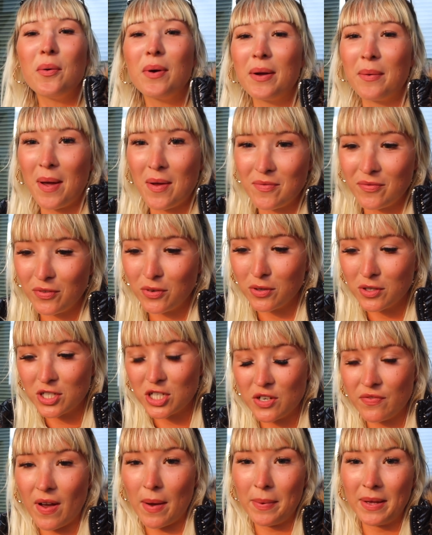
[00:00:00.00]
We went for
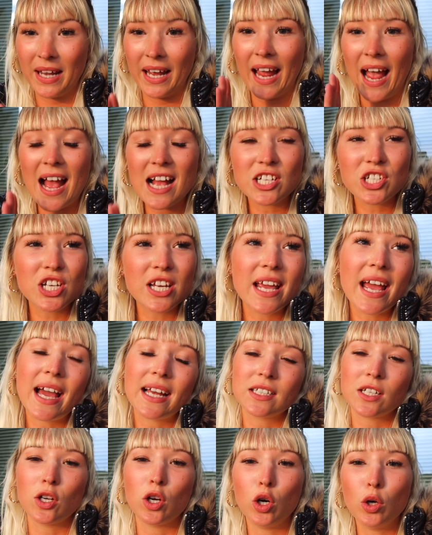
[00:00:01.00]
cevapi. They actually
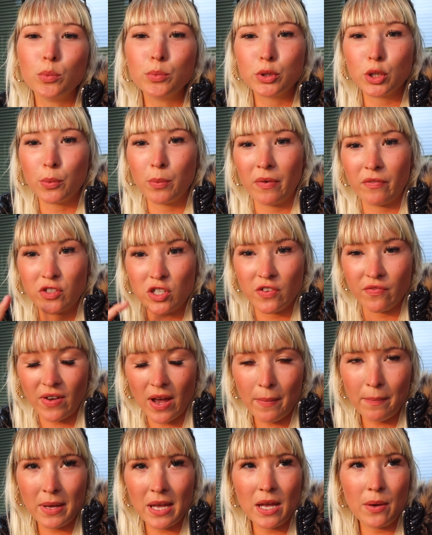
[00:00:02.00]
had an option with
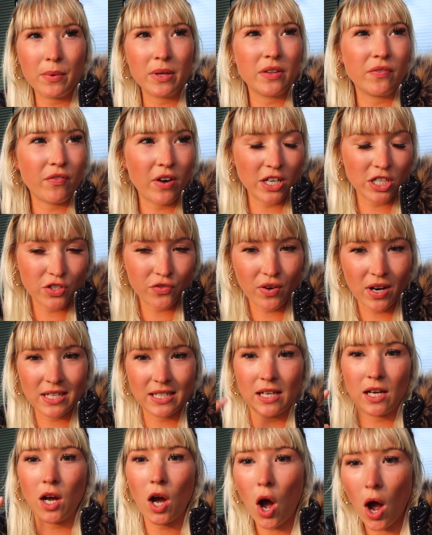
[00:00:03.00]
cevapi with French fries
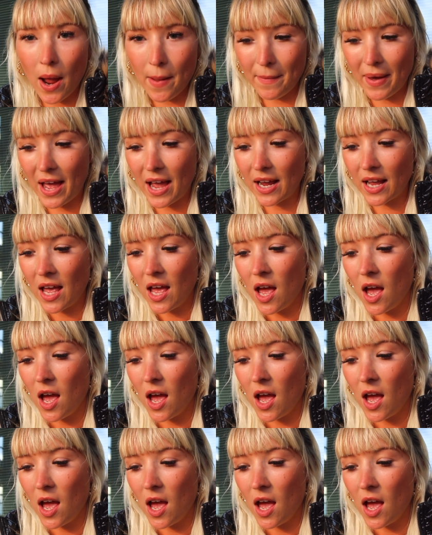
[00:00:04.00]
and kaimak.